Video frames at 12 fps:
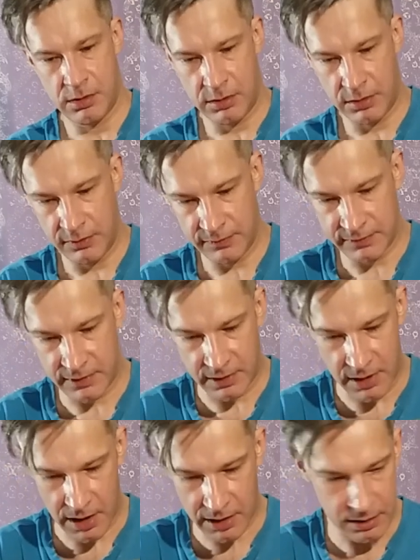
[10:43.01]
use the
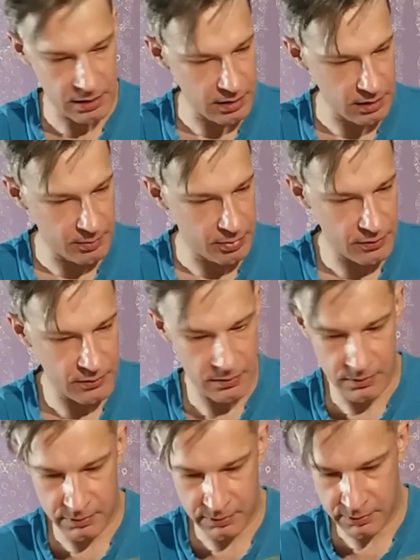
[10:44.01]
duct tape
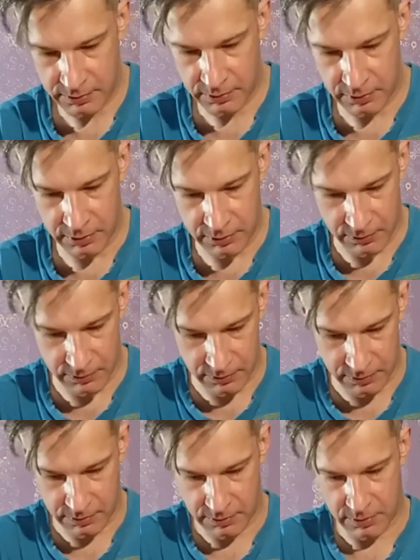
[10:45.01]
to
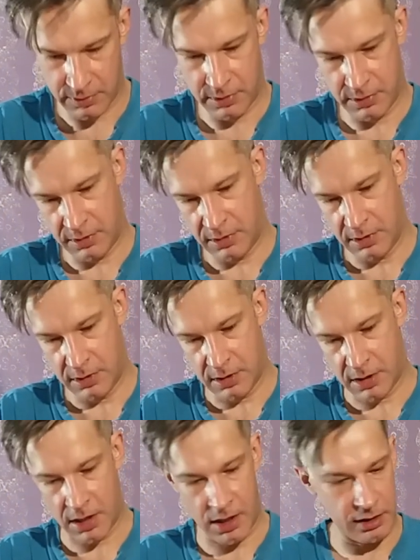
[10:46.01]

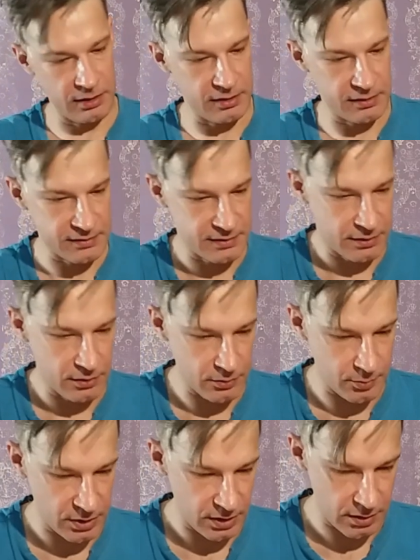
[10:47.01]
hide this
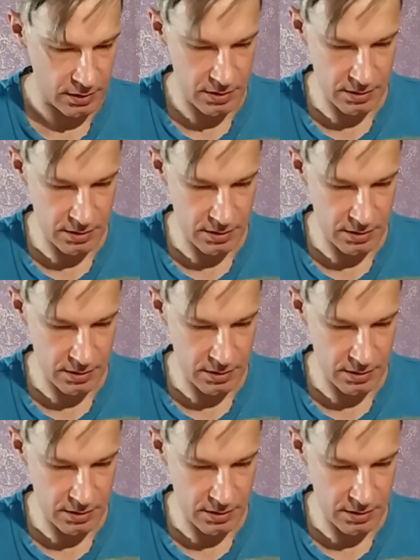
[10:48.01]
tubing